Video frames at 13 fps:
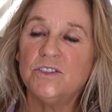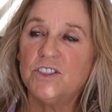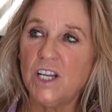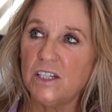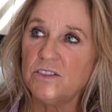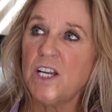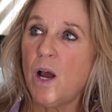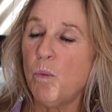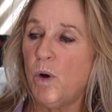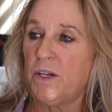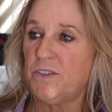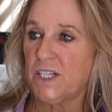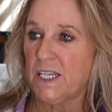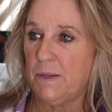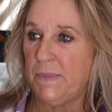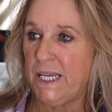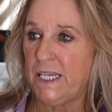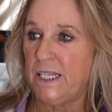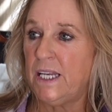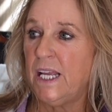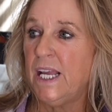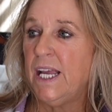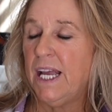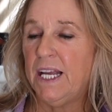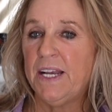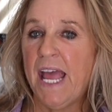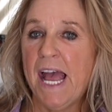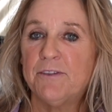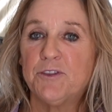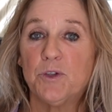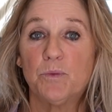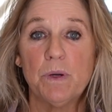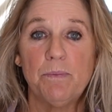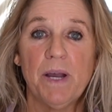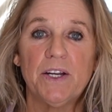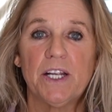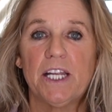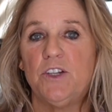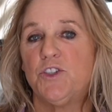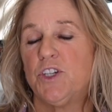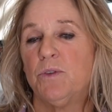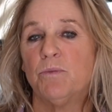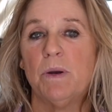does not want to come in and have to rip out a kitchen,